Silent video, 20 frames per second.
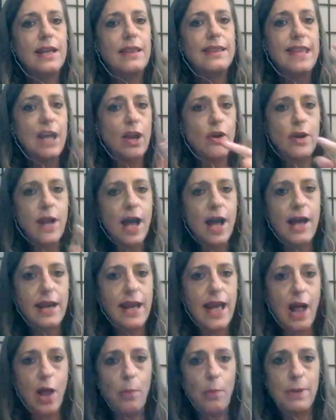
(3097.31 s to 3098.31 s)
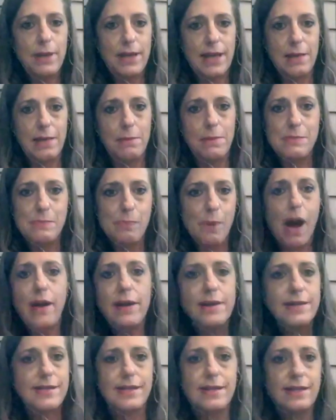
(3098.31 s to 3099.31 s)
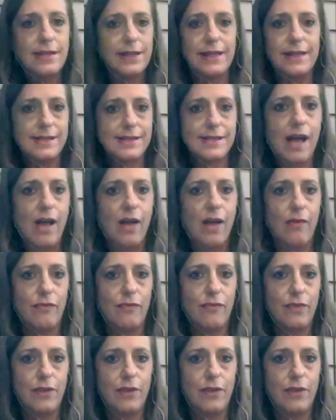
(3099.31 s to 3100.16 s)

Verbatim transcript: they're not helping him. His body's healing itself.